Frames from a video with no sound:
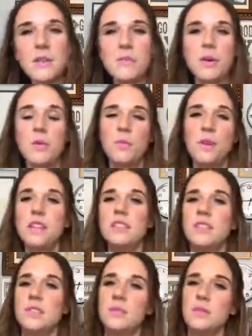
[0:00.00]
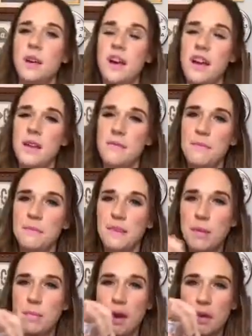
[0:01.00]
but we do
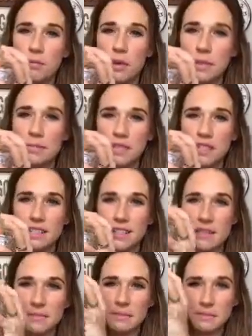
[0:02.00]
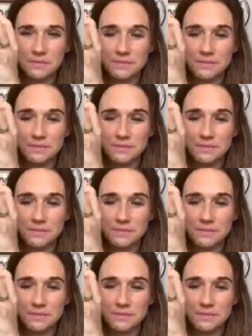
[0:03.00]
a Pom Pom System.